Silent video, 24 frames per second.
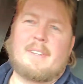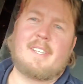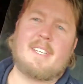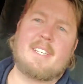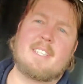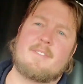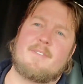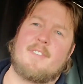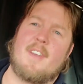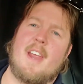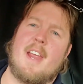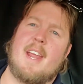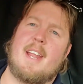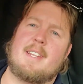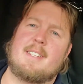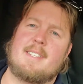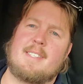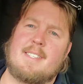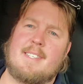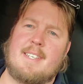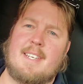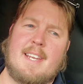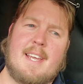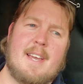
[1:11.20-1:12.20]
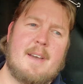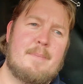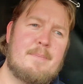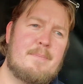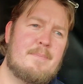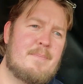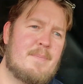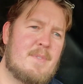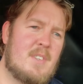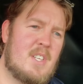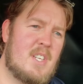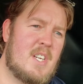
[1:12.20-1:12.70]
these vans, yep,
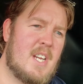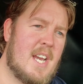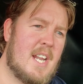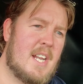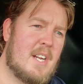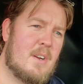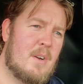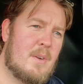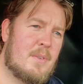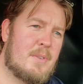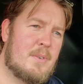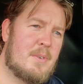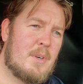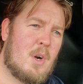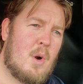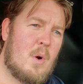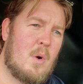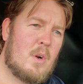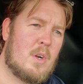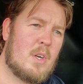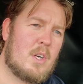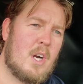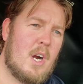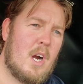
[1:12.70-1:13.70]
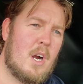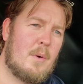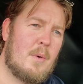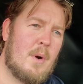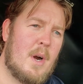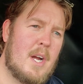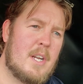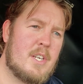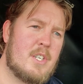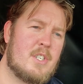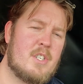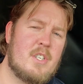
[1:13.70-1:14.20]
you got to go through a quarter car
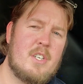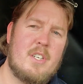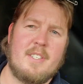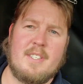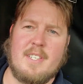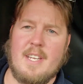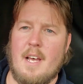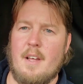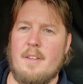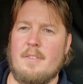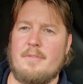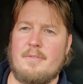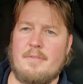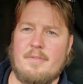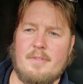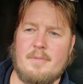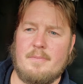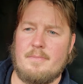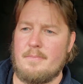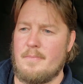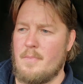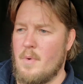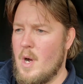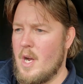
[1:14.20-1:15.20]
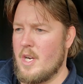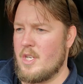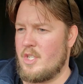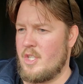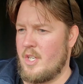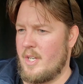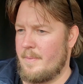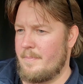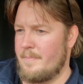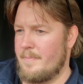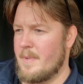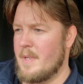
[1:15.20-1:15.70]
wash,
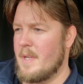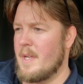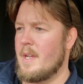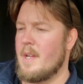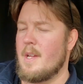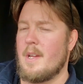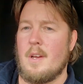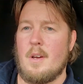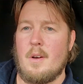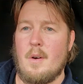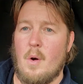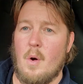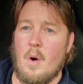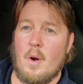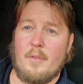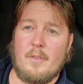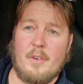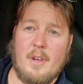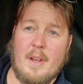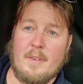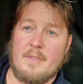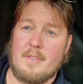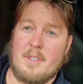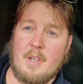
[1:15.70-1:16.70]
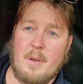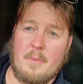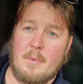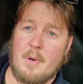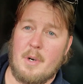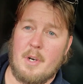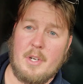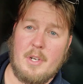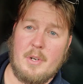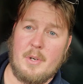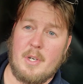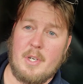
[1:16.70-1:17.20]
self-washing, or if you have
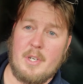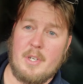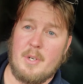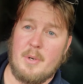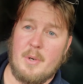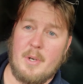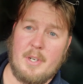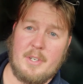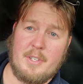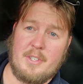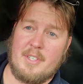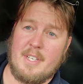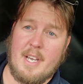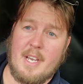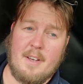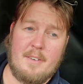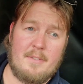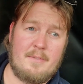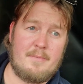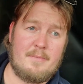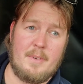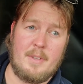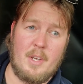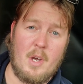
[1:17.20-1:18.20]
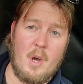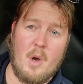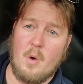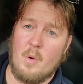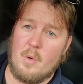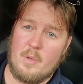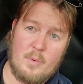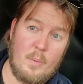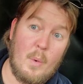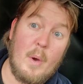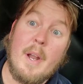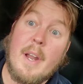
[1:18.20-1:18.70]
somewhere you can do it yourself with a
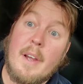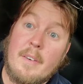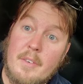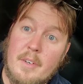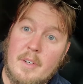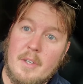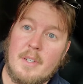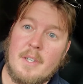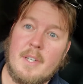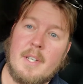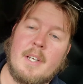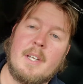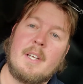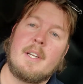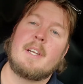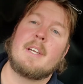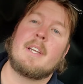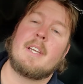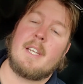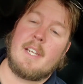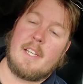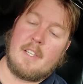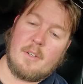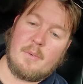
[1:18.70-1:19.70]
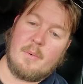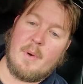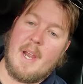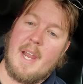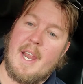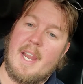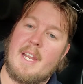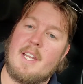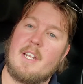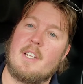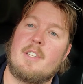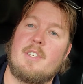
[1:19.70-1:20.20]
hose, whatever. Either
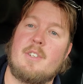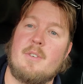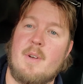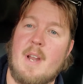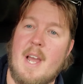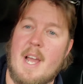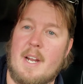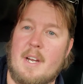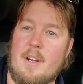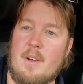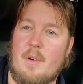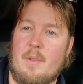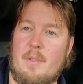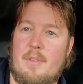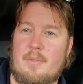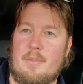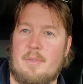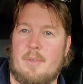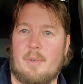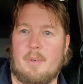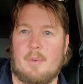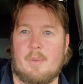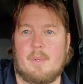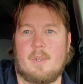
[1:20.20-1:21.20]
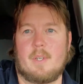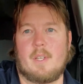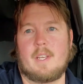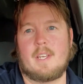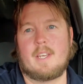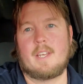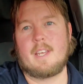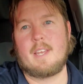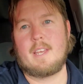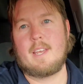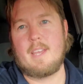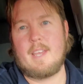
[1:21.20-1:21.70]
way, do not go through
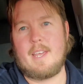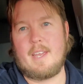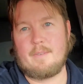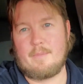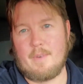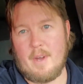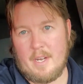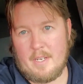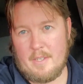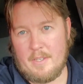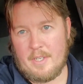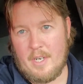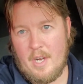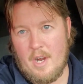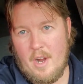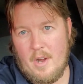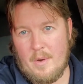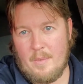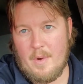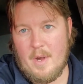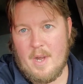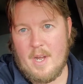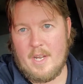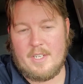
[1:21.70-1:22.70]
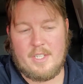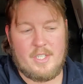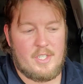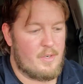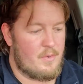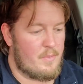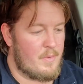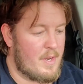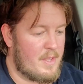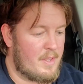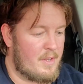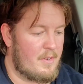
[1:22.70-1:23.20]
a regular car wash
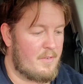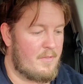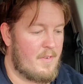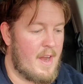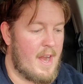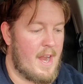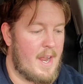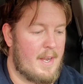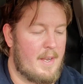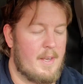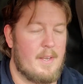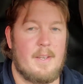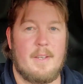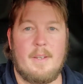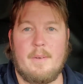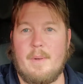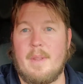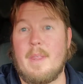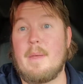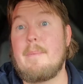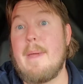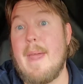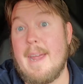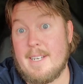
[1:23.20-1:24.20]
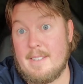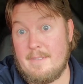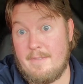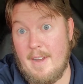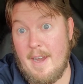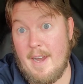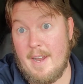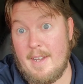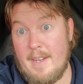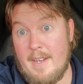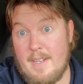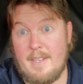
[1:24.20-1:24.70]
with your van with a max
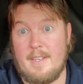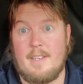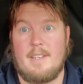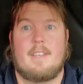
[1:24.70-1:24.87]
fan.